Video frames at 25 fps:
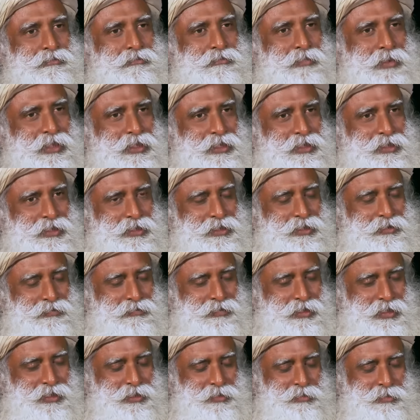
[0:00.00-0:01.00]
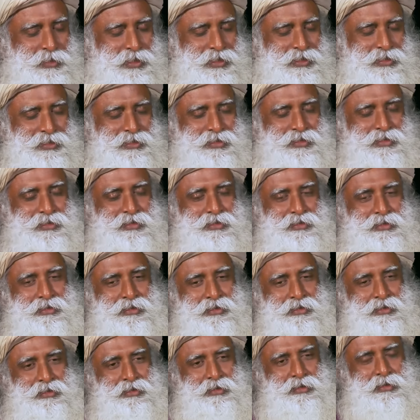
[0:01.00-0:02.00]
meditativeness means
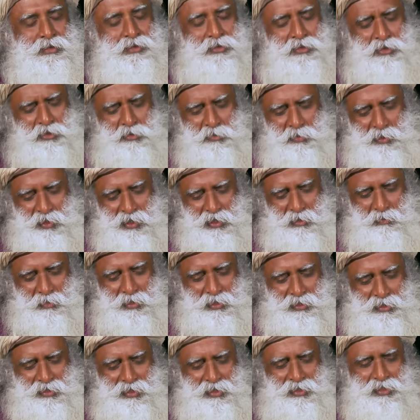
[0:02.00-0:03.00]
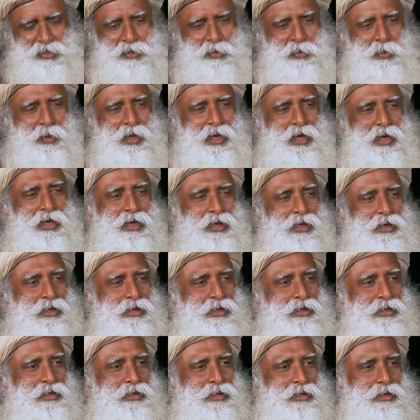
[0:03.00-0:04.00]
to become in such a
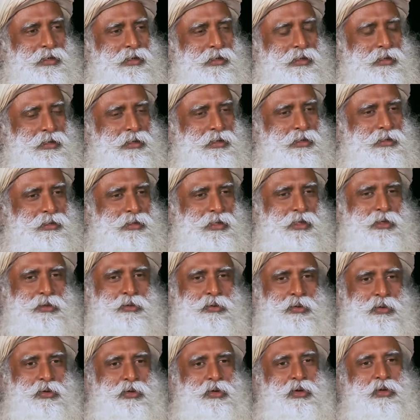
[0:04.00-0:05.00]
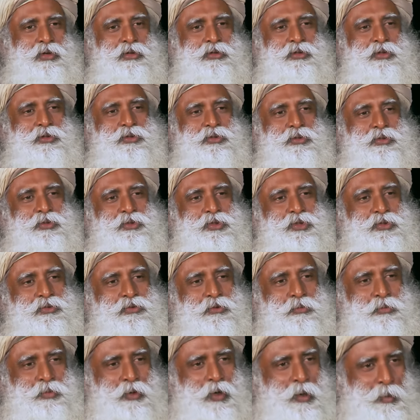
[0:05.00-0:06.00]
way that you are not the source of
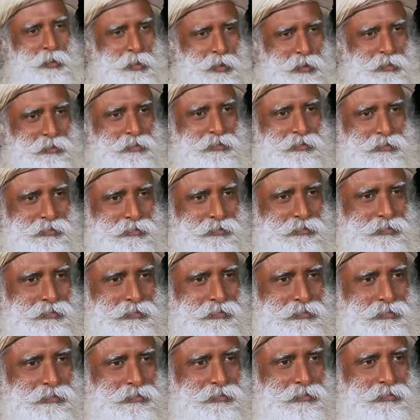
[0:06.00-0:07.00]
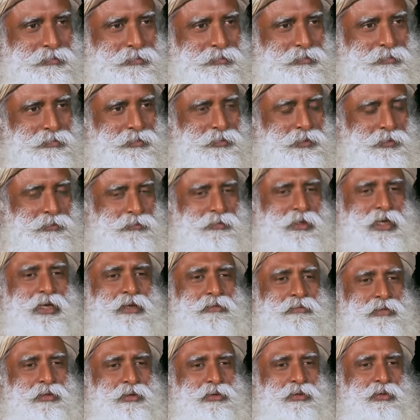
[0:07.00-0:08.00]
the problem.
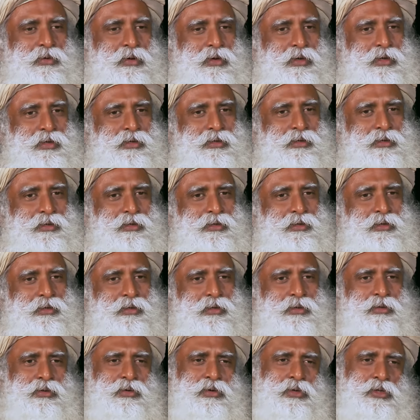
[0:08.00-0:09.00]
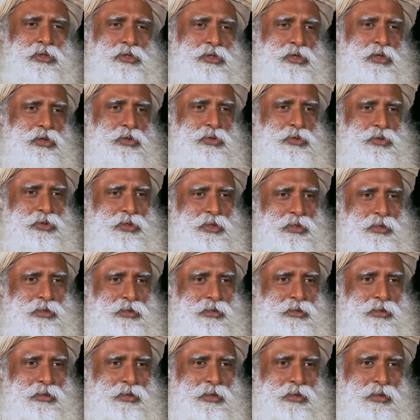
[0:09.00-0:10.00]
Wherever you are a
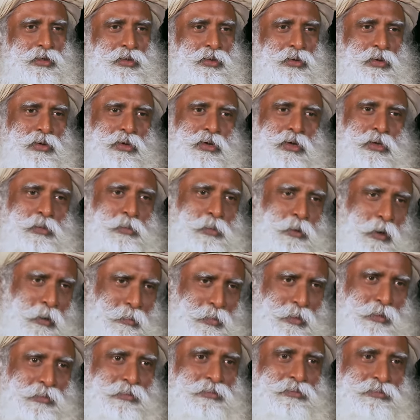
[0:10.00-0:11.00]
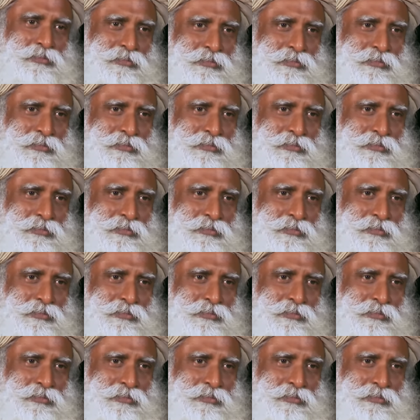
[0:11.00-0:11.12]
solution, you are not a problem.